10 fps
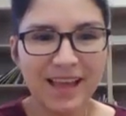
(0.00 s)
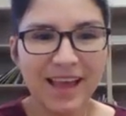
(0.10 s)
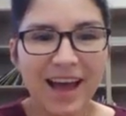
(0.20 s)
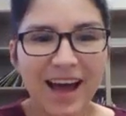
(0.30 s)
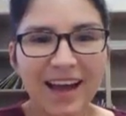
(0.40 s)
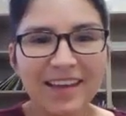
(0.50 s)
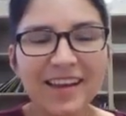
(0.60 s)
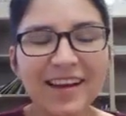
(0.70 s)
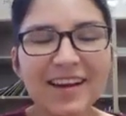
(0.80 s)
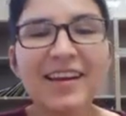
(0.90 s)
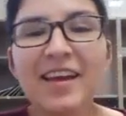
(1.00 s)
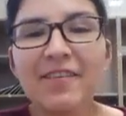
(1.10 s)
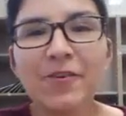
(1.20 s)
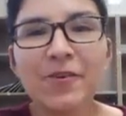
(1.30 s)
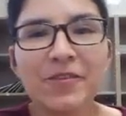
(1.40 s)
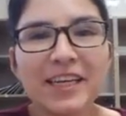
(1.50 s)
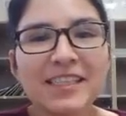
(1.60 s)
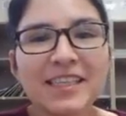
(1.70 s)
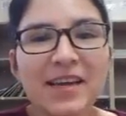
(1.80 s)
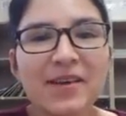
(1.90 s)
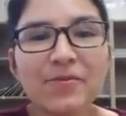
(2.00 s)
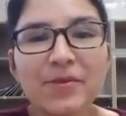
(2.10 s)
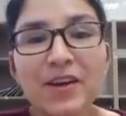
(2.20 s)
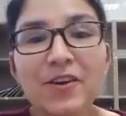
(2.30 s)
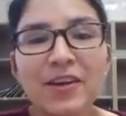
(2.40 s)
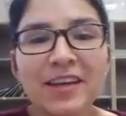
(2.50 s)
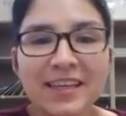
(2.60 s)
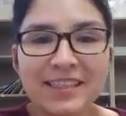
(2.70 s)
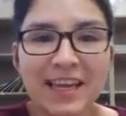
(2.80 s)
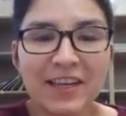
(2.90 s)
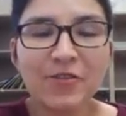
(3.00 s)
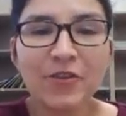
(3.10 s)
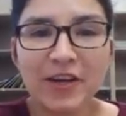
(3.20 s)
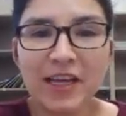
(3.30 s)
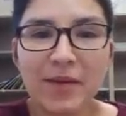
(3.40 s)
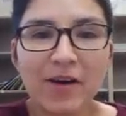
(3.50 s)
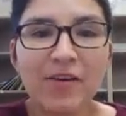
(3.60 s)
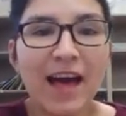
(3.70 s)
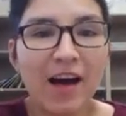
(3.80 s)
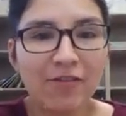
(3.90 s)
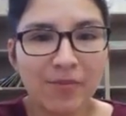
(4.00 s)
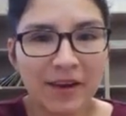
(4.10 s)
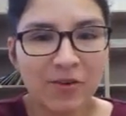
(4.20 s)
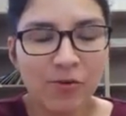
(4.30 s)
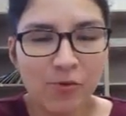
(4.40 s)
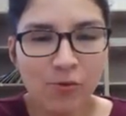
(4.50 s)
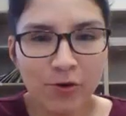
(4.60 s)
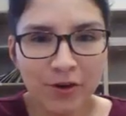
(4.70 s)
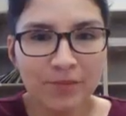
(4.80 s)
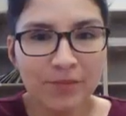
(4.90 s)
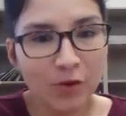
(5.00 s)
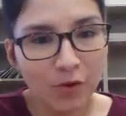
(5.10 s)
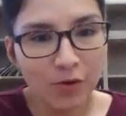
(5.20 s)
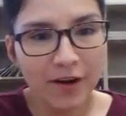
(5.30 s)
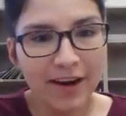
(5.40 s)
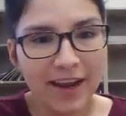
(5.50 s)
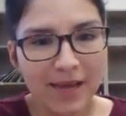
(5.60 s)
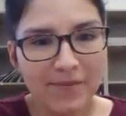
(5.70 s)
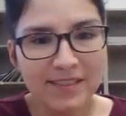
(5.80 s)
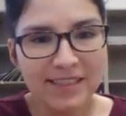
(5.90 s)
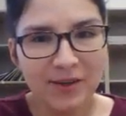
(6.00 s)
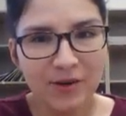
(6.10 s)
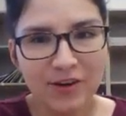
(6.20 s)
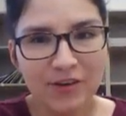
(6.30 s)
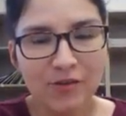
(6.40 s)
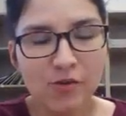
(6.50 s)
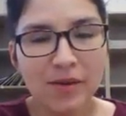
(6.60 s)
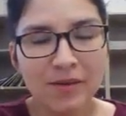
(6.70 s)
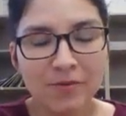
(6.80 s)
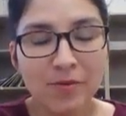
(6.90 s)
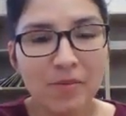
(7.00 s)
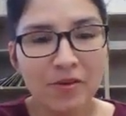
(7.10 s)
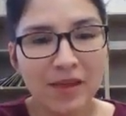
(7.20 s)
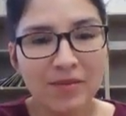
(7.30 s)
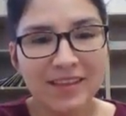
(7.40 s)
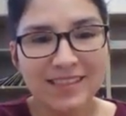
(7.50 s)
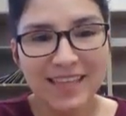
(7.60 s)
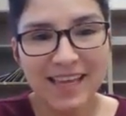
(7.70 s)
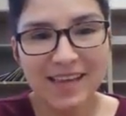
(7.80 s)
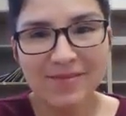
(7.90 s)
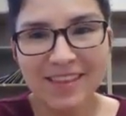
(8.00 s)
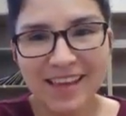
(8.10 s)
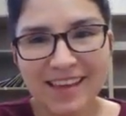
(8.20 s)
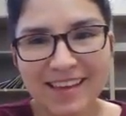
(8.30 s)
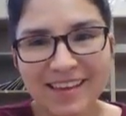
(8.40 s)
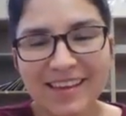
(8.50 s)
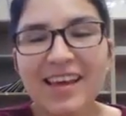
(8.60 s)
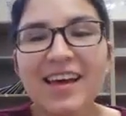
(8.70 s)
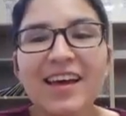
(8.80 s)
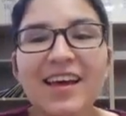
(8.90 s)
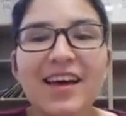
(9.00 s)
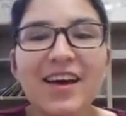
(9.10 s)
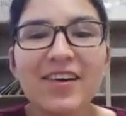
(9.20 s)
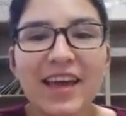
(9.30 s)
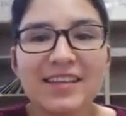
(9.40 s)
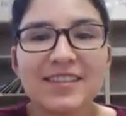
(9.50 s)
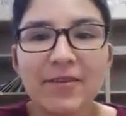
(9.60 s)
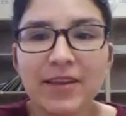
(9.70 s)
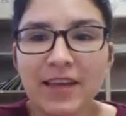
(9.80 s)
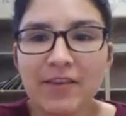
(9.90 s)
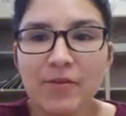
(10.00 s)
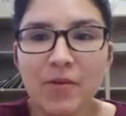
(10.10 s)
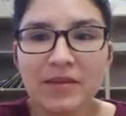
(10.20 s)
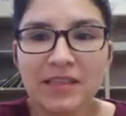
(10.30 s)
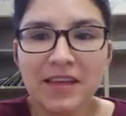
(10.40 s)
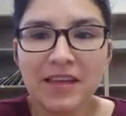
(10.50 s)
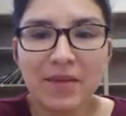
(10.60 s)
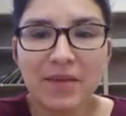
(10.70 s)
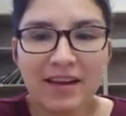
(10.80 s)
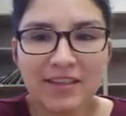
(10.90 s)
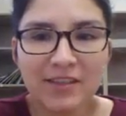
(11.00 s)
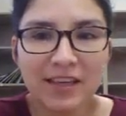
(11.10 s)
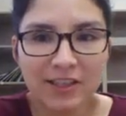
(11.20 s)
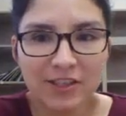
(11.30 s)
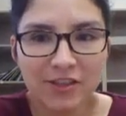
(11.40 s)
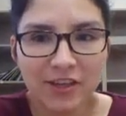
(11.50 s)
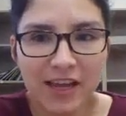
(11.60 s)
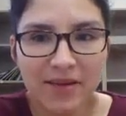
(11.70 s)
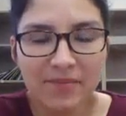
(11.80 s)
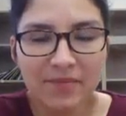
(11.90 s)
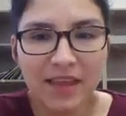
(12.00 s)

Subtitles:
Hi there! For reading today, we are going to continue learning about alphabetical order or ABC order. Remember, they mean the same thing. Okay, so I'm going to give you a moment to think back to yesterday.